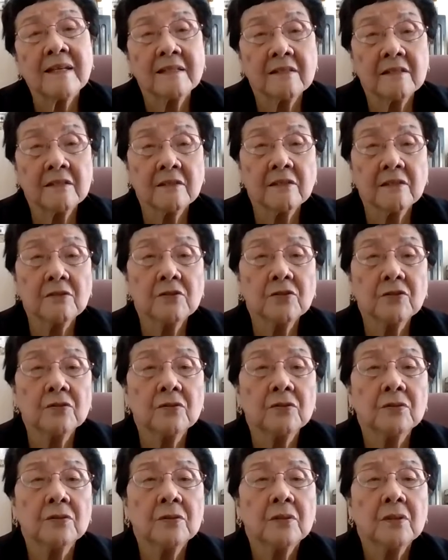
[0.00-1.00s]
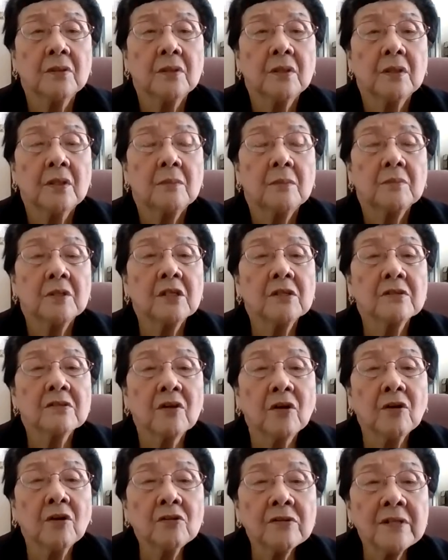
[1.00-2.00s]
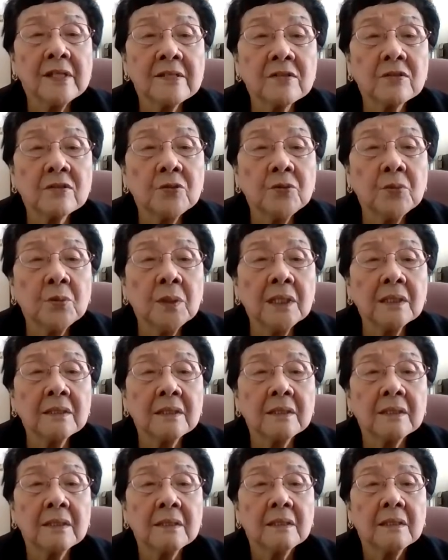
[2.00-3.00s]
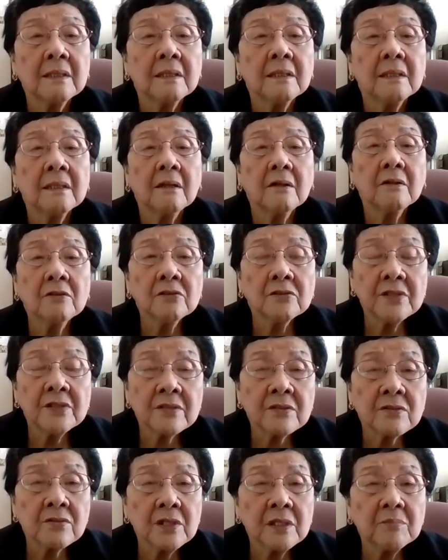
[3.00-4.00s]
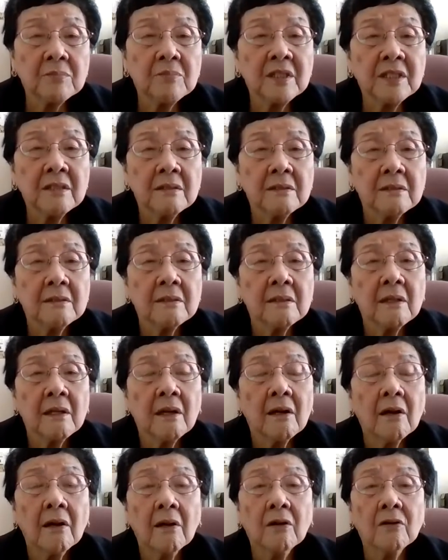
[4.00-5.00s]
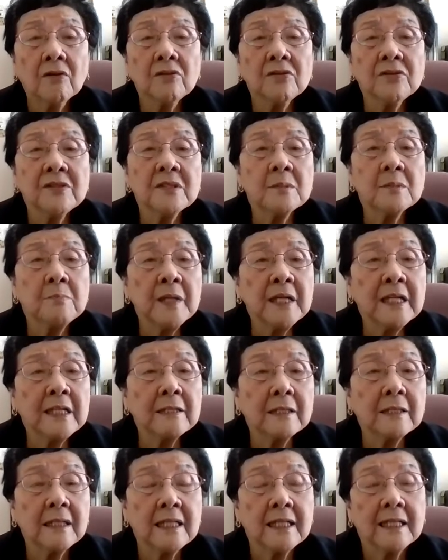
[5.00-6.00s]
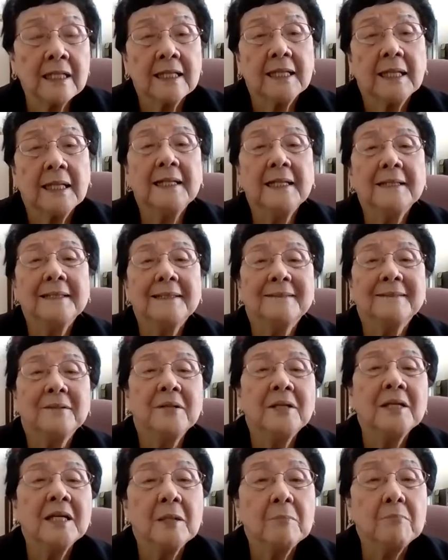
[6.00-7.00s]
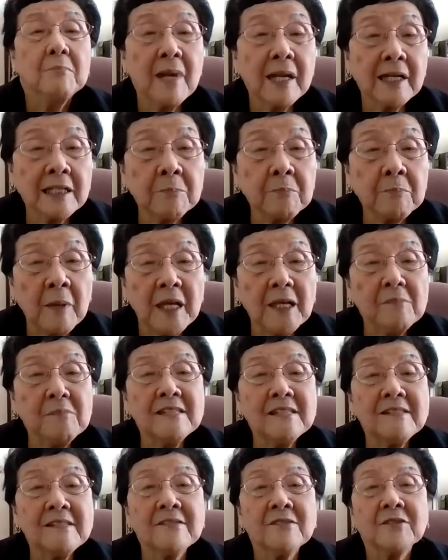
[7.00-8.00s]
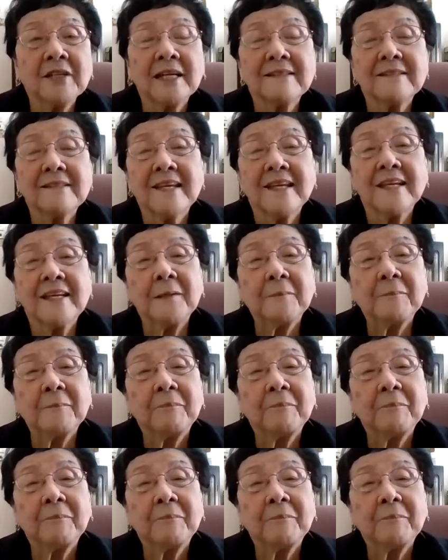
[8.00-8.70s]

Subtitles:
under control, because all this good work, all this treatment, all these big mega payments, you can say,